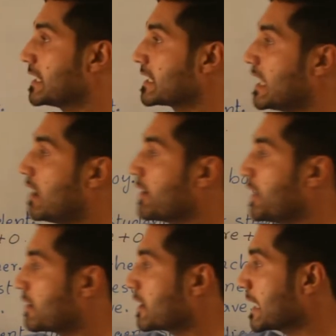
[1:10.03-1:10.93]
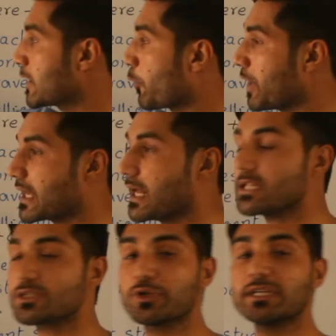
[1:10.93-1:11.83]
Now here, we can
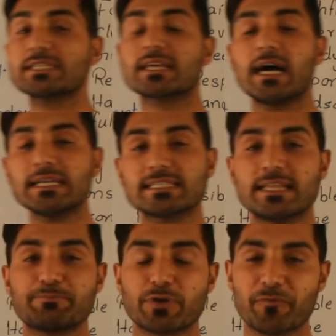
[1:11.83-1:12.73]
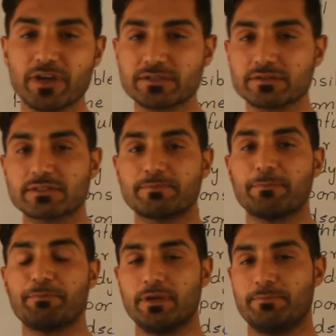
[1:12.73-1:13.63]
also discuss the professions of
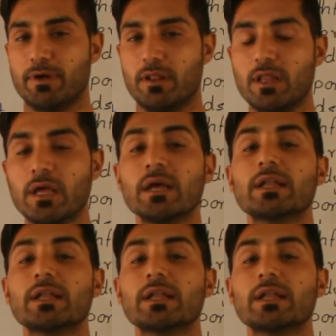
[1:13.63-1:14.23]
the people.